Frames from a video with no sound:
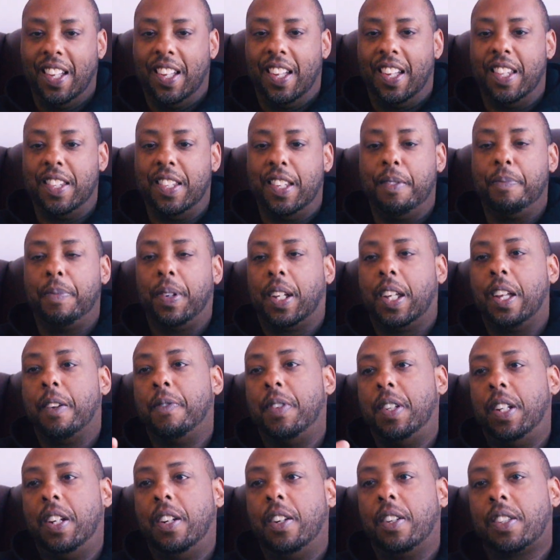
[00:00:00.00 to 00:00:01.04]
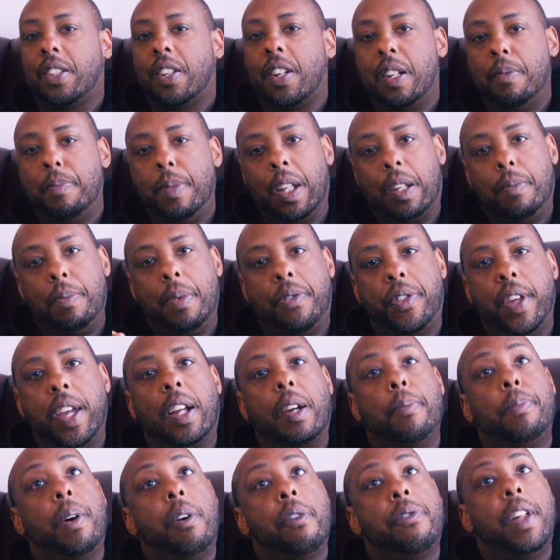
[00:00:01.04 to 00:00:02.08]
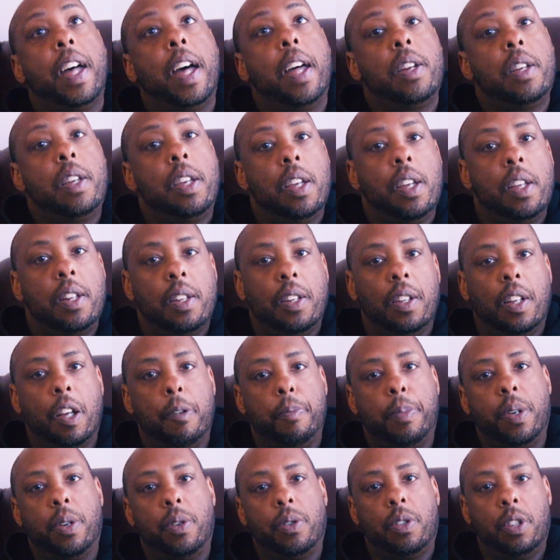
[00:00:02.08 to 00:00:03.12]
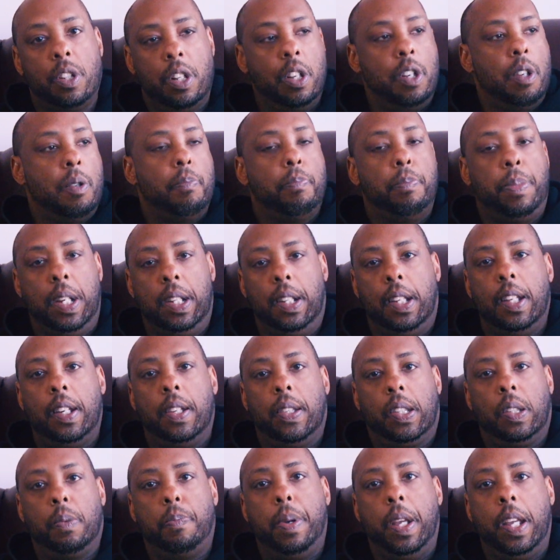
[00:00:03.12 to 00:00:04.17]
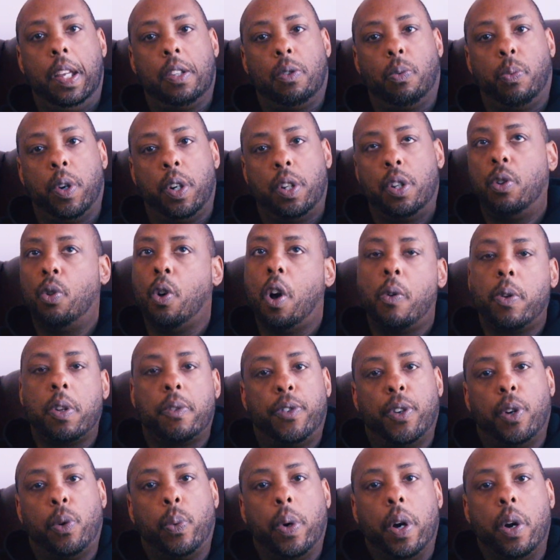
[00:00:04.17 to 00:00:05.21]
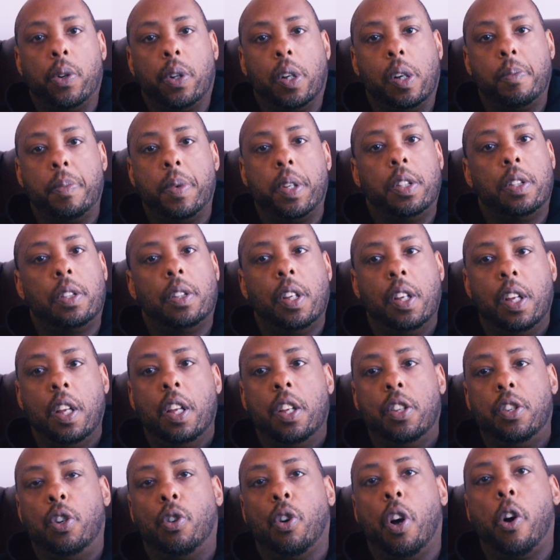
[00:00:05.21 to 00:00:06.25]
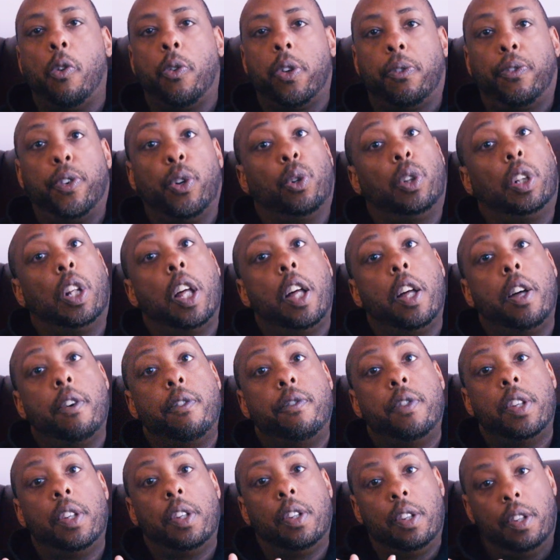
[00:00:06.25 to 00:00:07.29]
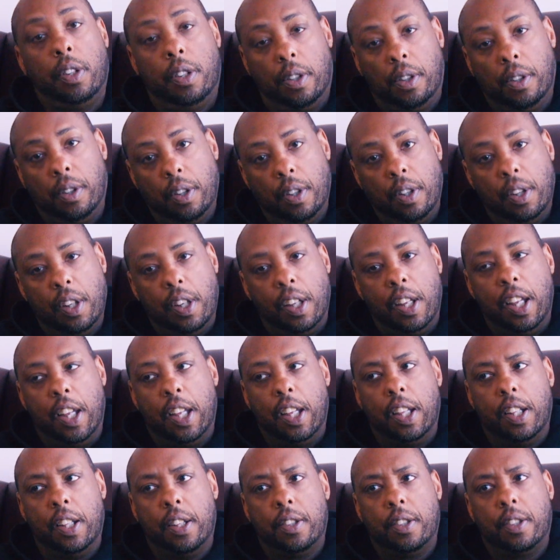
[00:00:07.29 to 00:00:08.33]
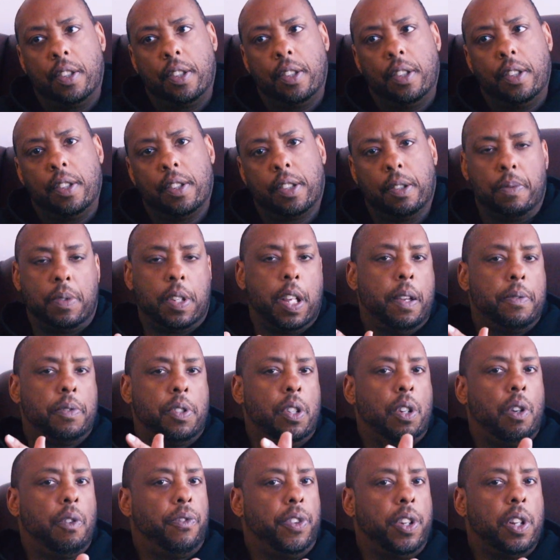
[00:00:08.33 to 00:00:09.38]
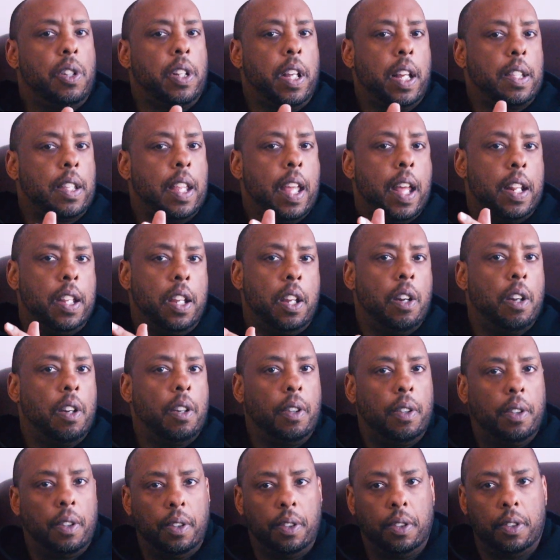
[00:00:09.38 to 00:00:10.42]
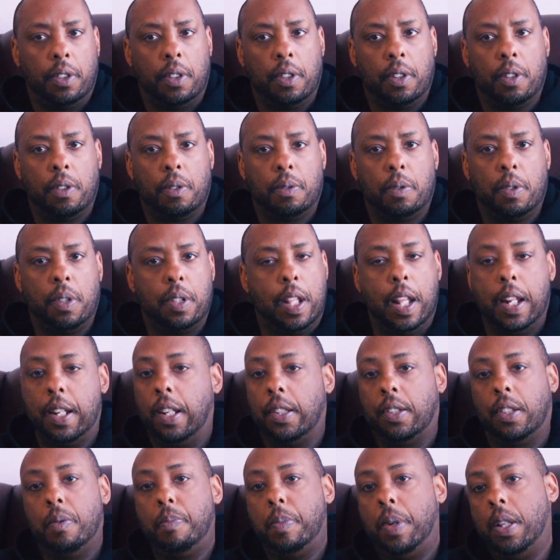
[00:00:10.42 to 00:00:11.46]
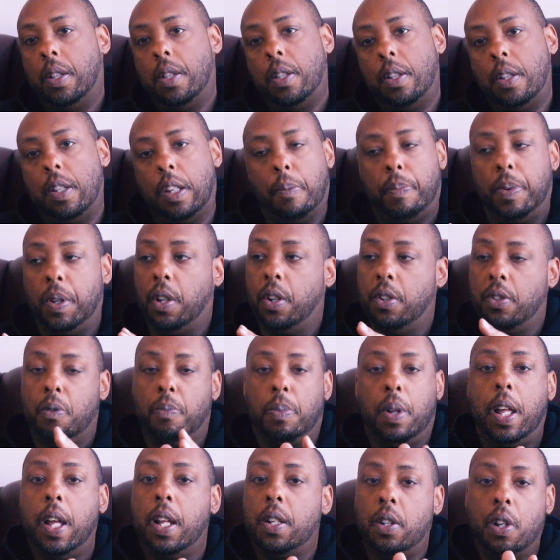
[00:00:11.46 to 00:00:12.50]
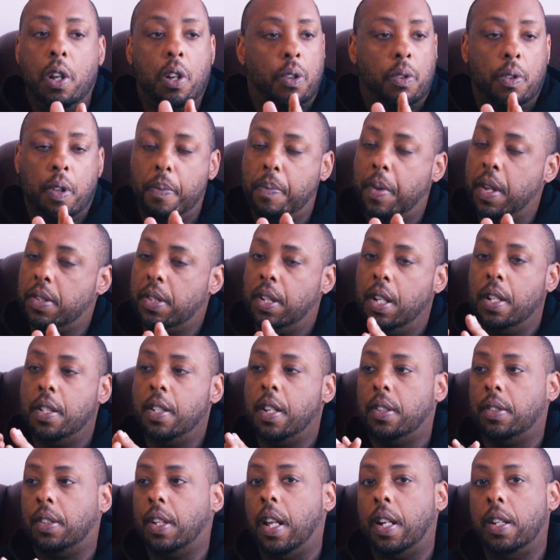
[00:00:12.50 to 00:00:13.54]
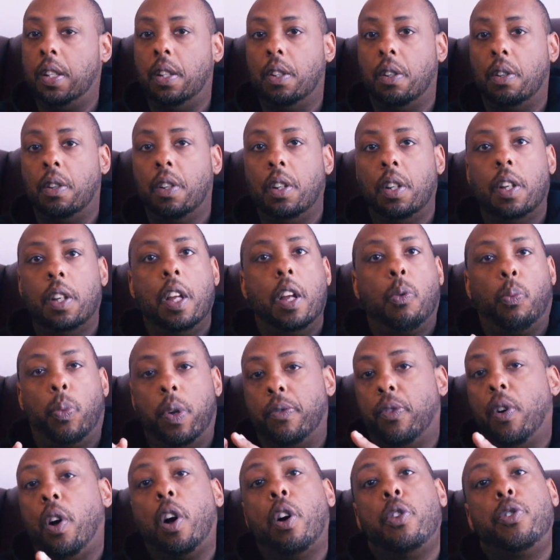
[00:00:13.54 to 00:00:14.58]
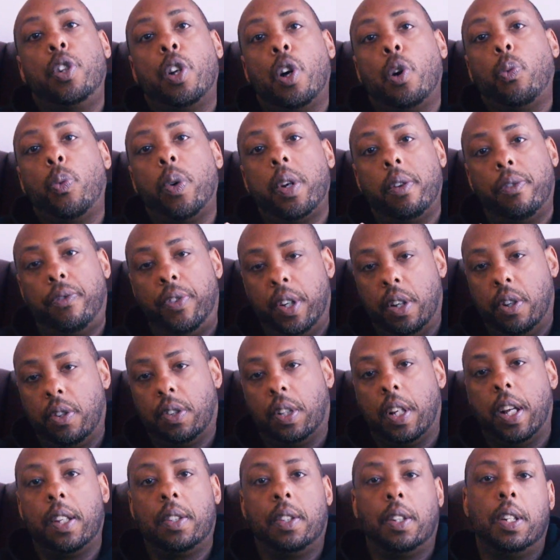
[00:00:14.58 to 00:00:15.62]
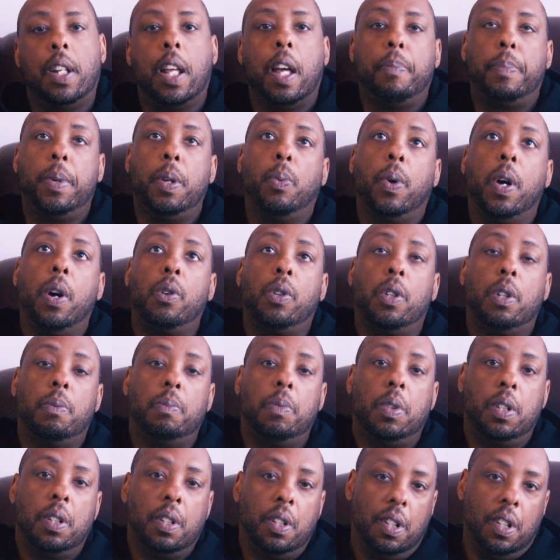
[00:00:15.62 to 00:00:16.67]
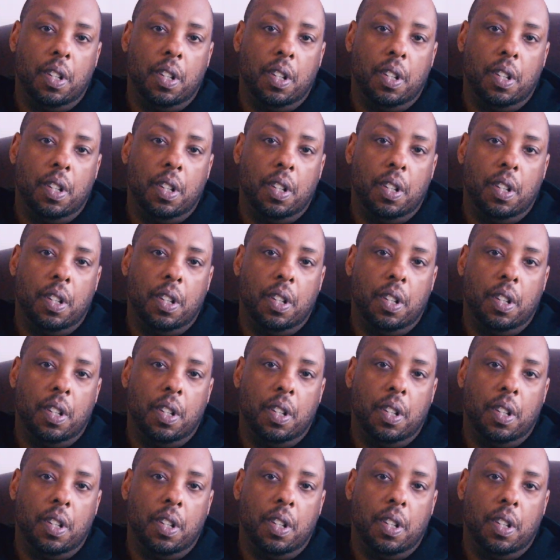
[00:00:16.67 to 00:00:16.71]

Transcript: And then, but coming here, it started making me think about that again, about being in a space where you always feel welcome and you always feel loved. And sometimes you don't feel like that here. You know, that doesn't mean just because you're black. No, I'm not saying that's that either. We've all known what it feels like to not be welcomed.